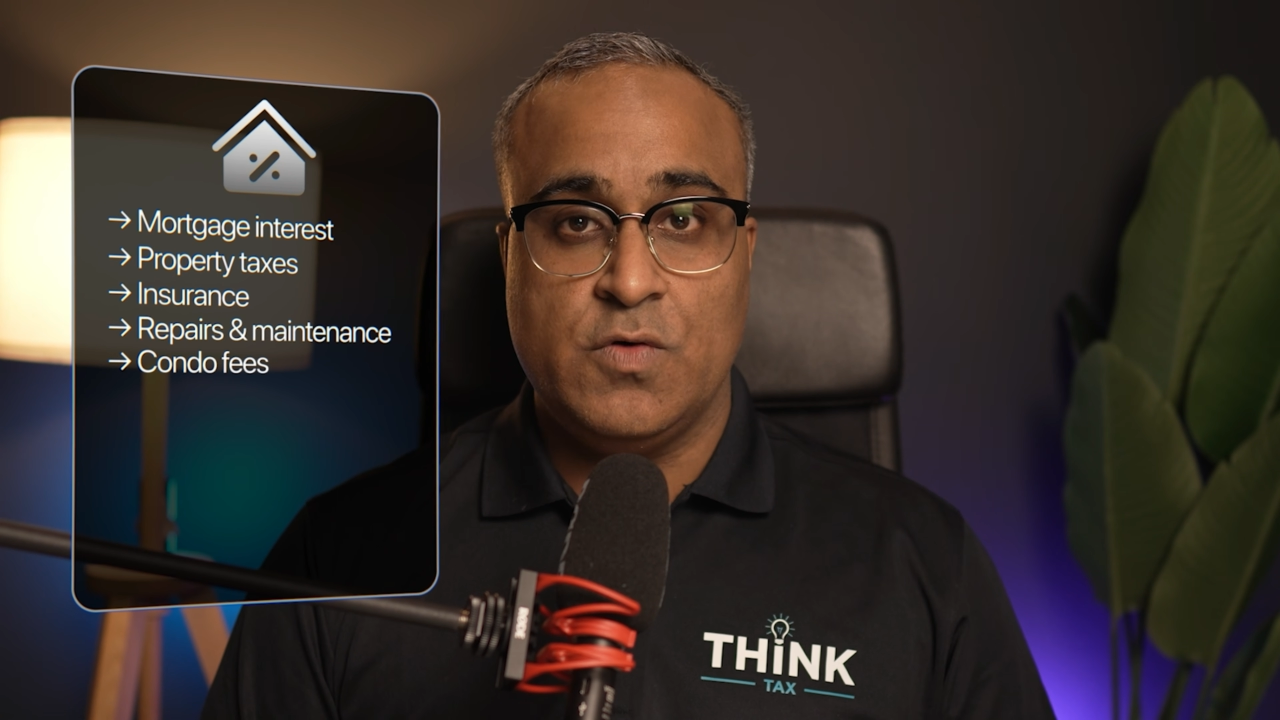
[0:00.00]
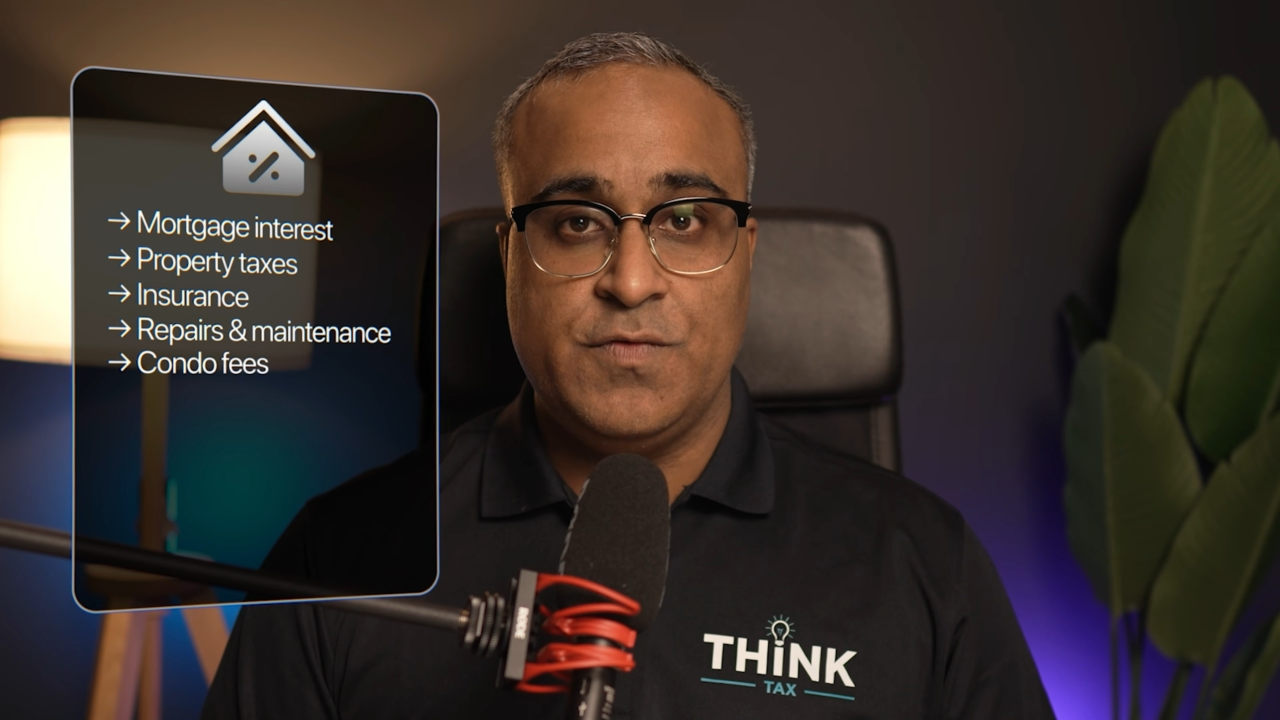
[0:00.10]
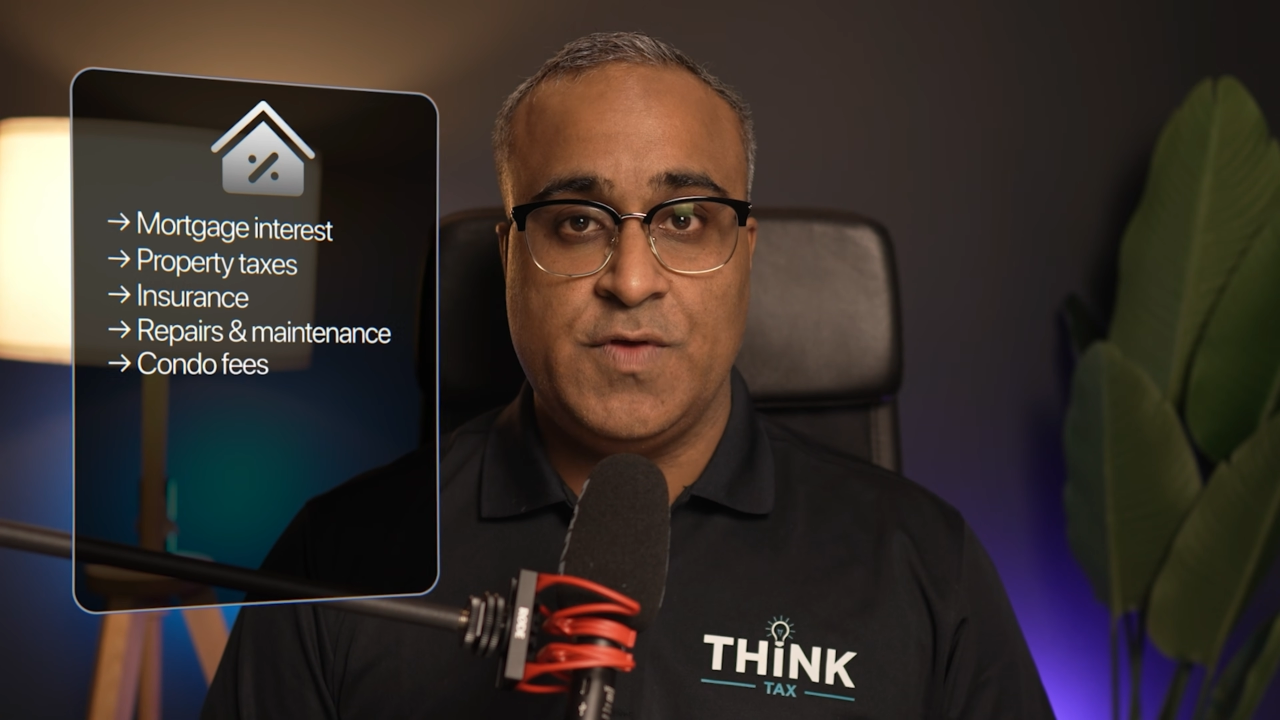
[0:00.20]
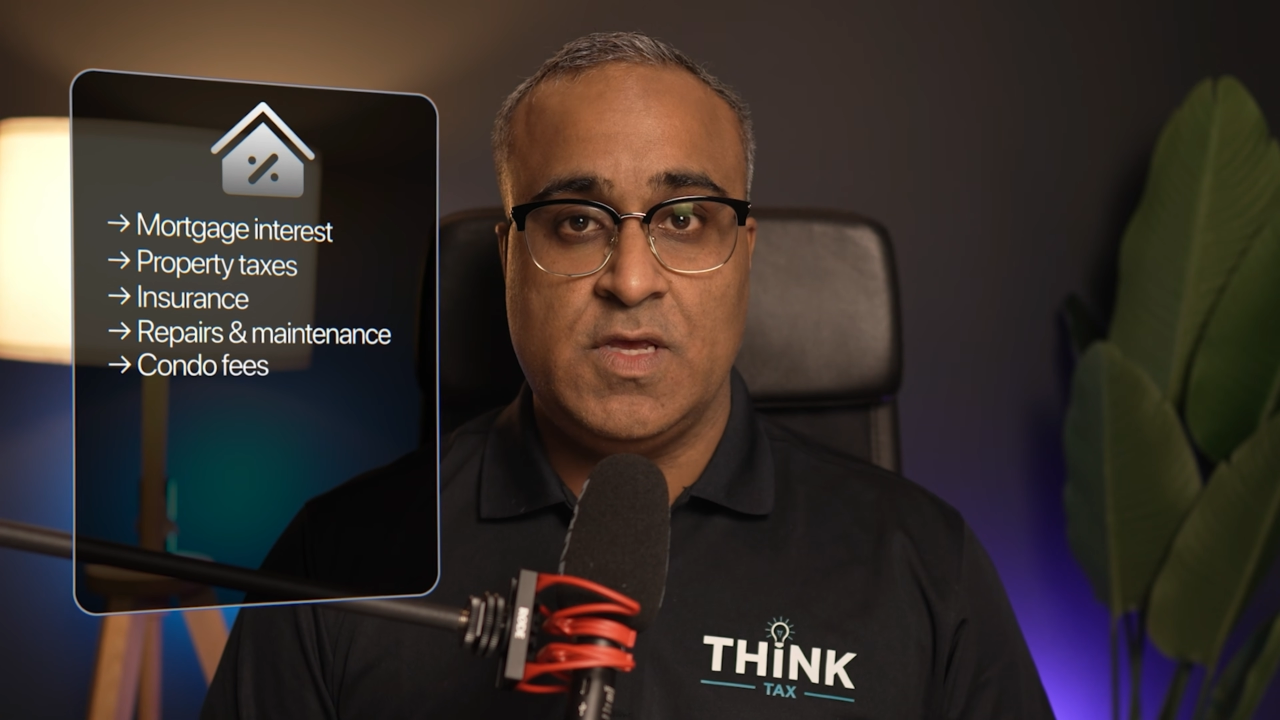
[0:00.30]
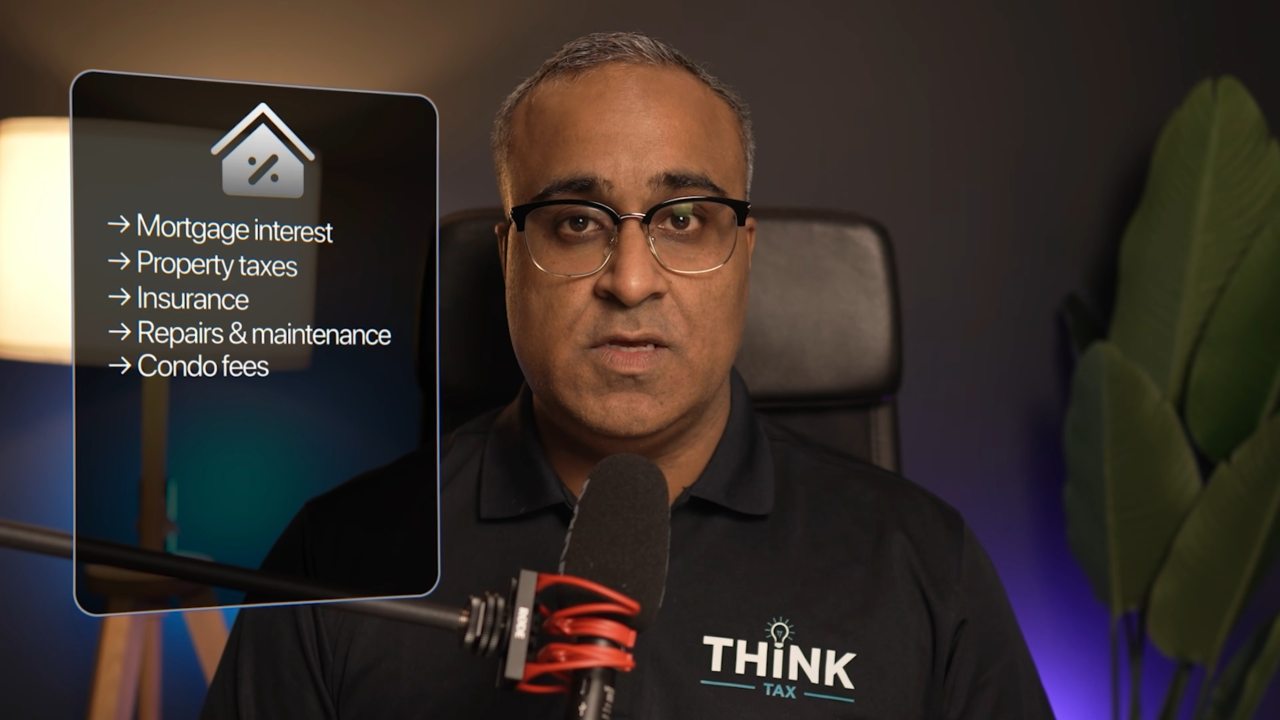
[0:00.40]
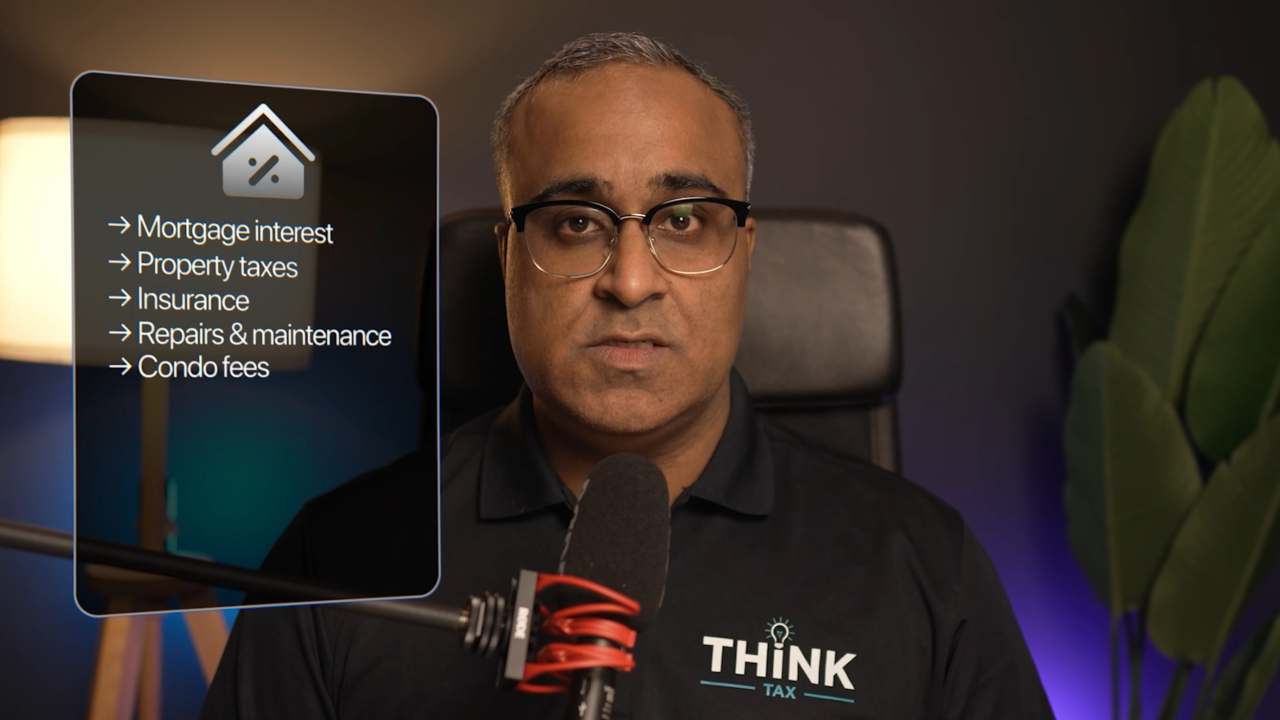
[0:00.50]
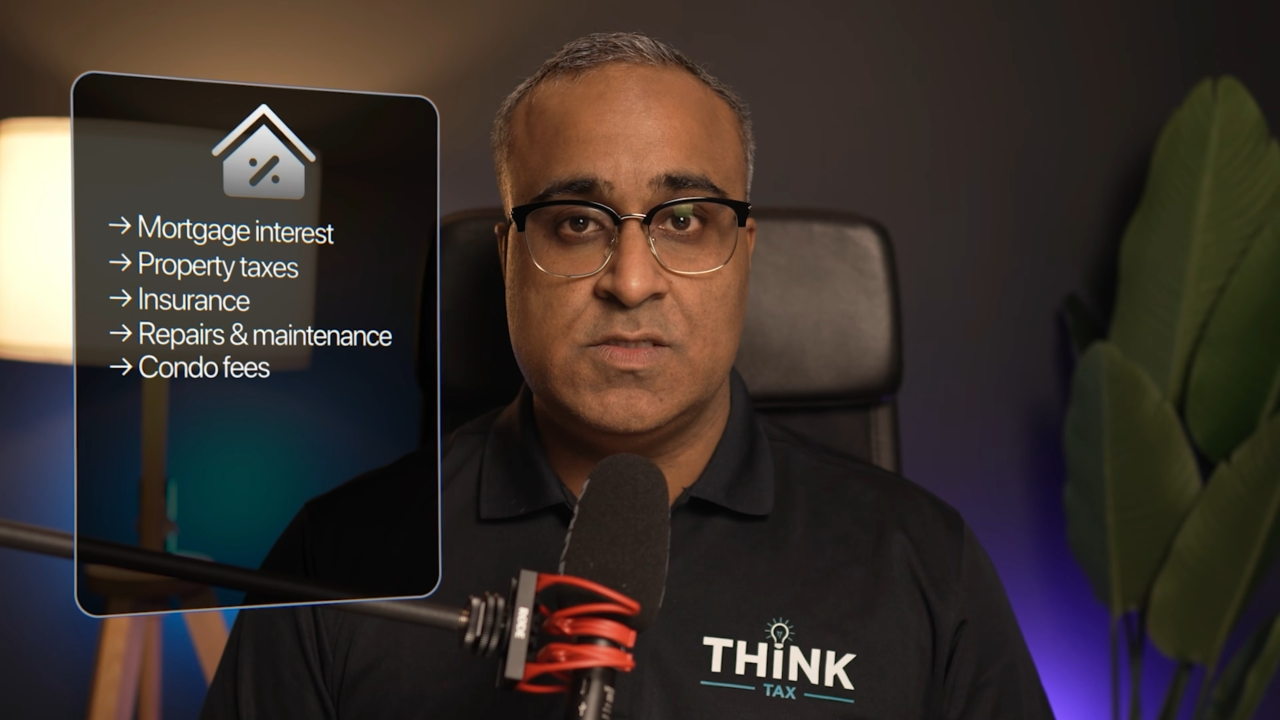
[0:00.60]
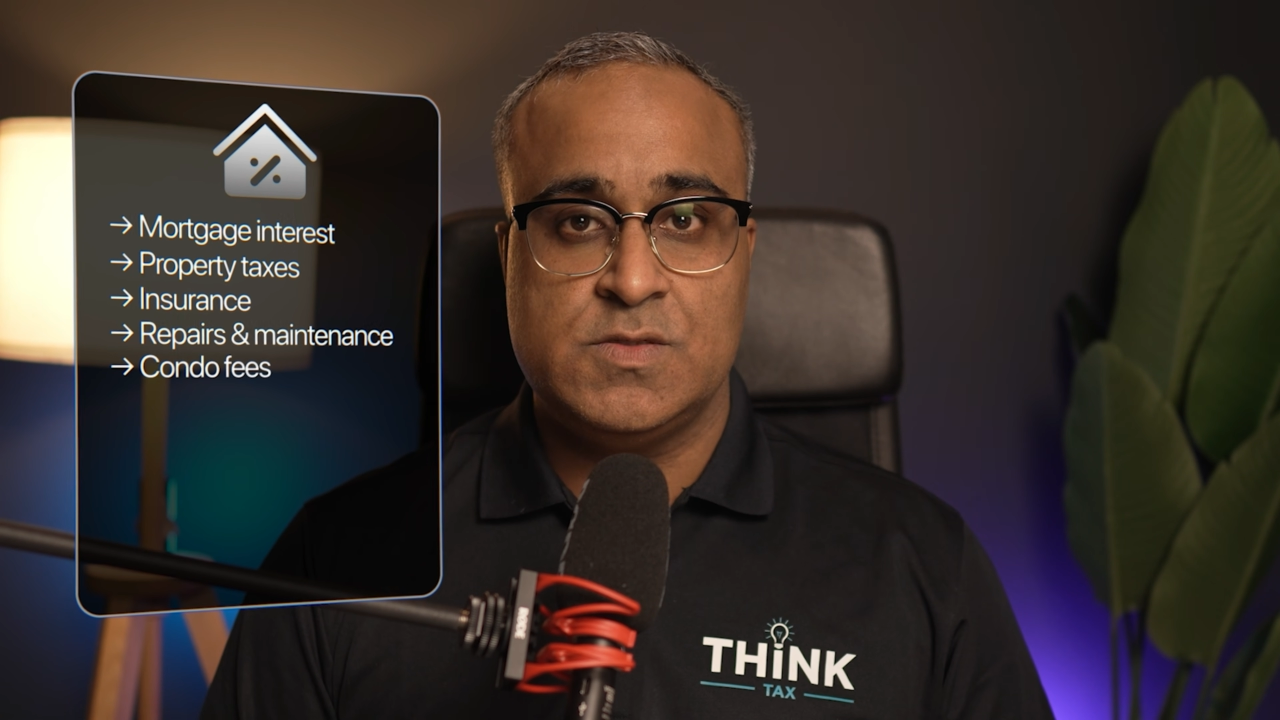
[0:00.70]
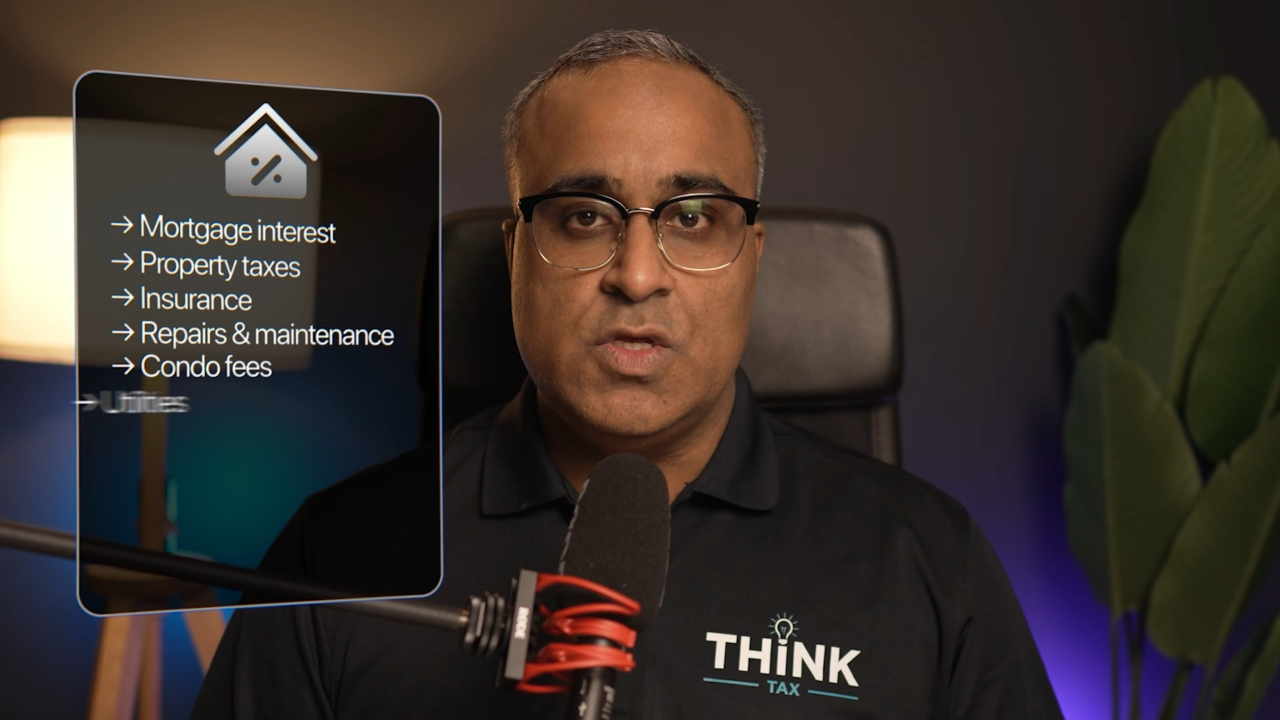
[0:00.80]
fees,